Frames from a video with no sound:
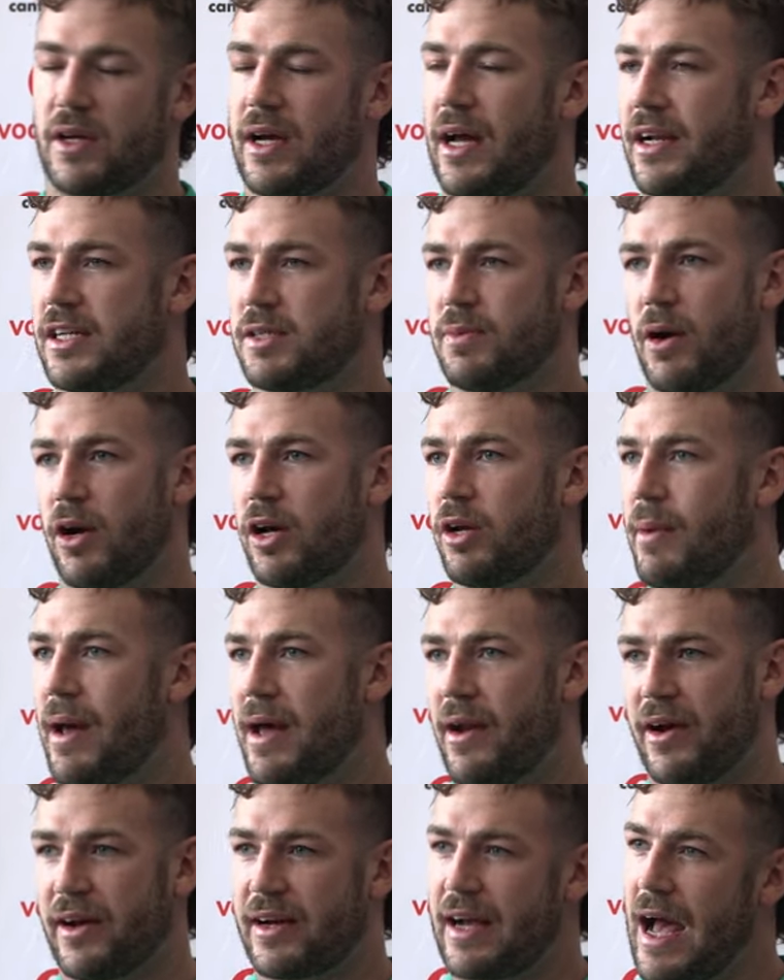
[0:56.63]
kind of spoken
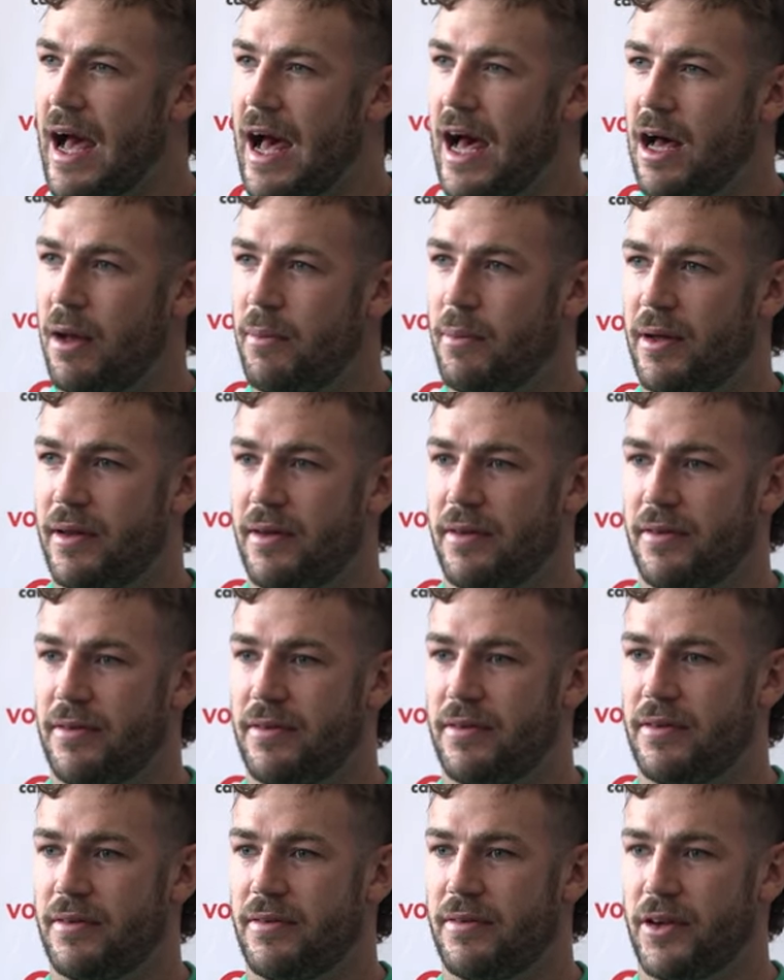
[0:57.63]
about our calm and
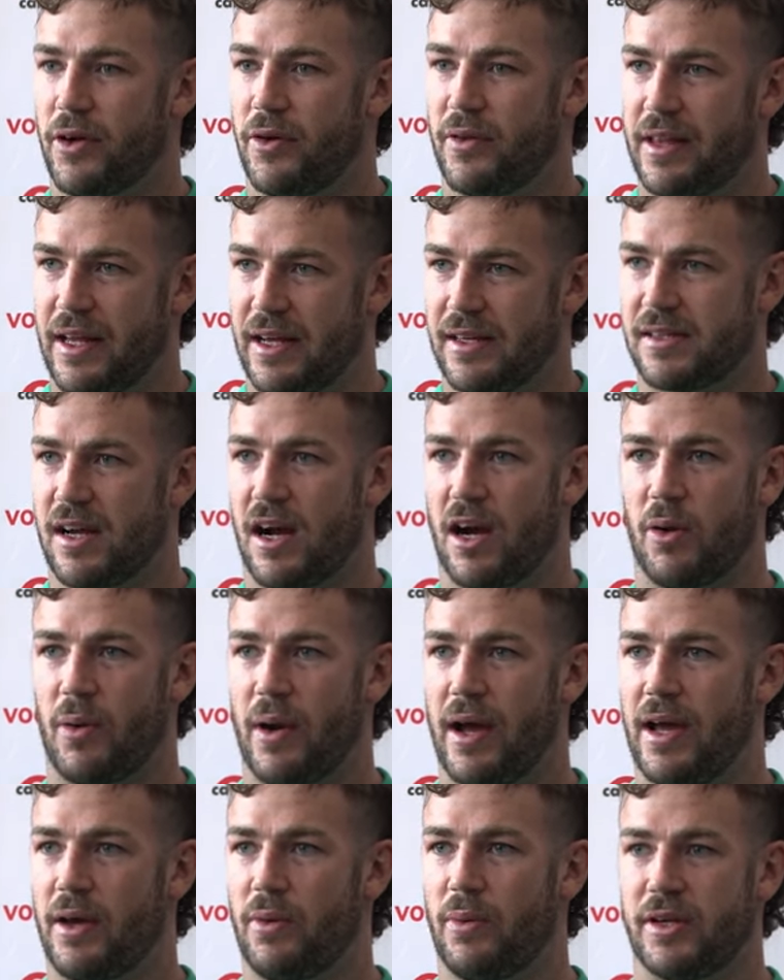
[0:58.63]
doing things our
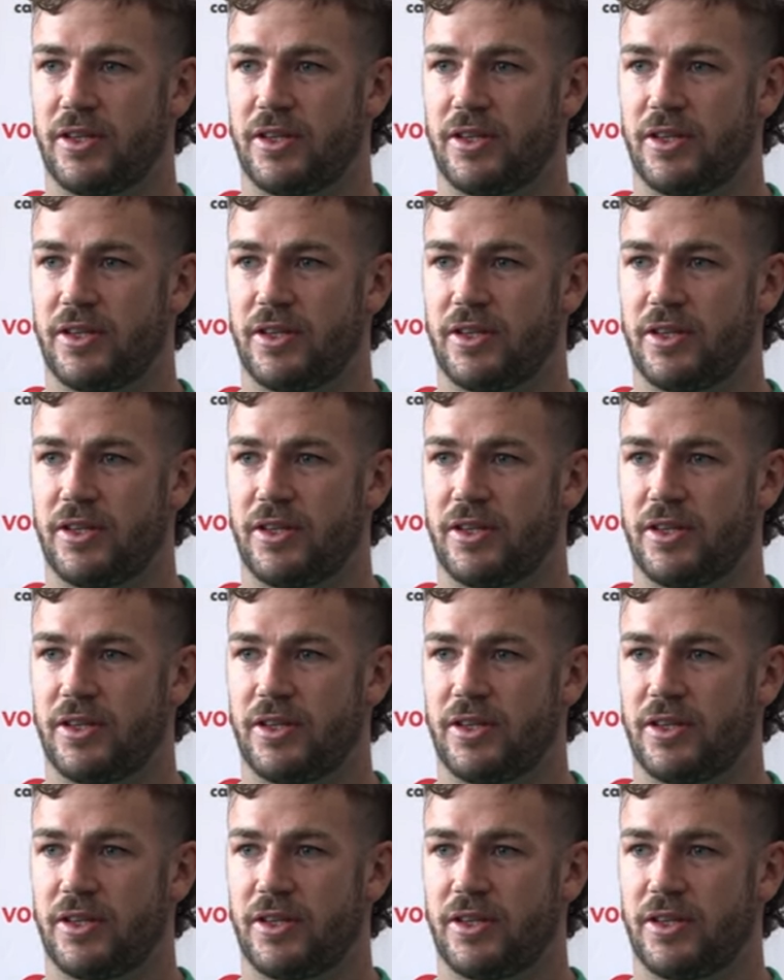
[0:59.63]
way,